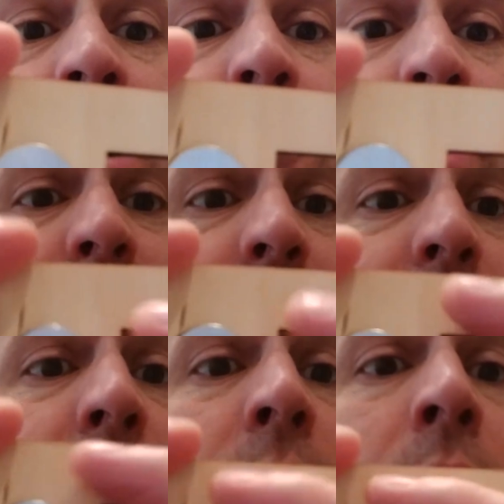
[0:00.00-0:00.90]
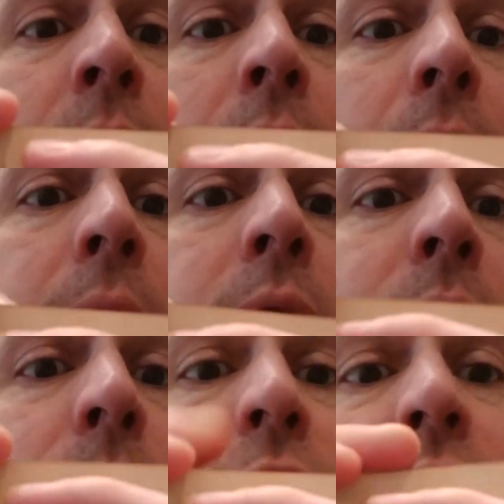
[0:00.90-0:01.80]
is rigid, and it
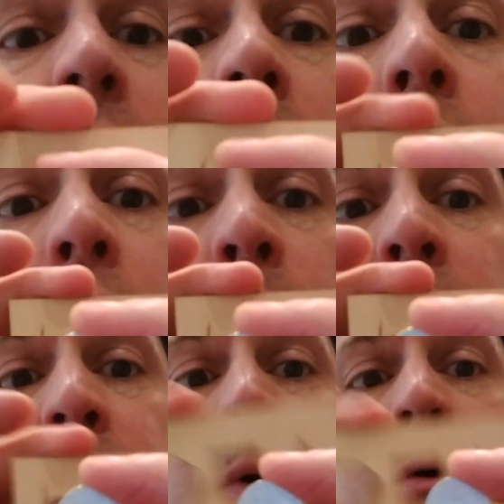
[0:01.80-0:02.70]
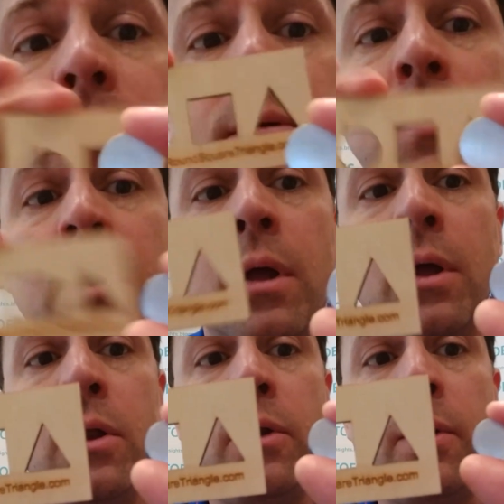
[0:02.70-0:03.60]
goes all the way through.
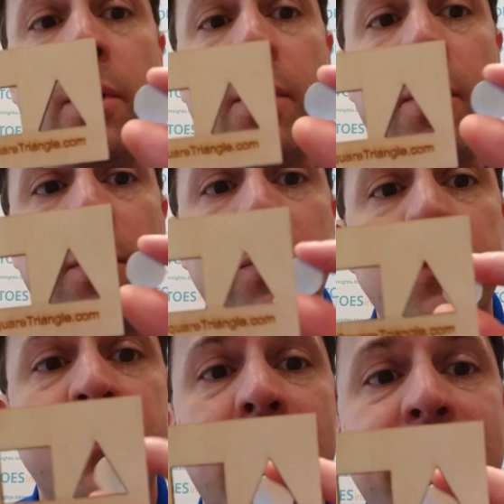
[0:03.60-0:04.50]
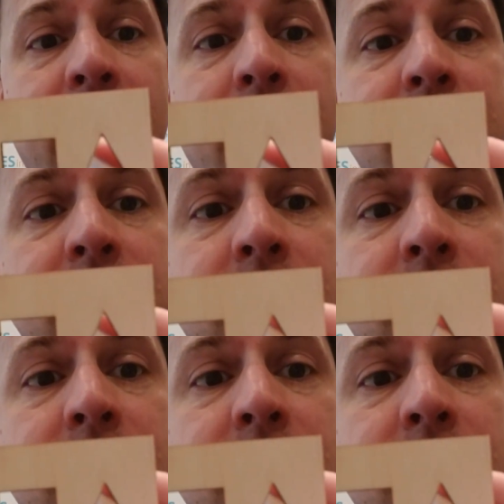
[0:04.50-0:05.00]
No sleight of hand.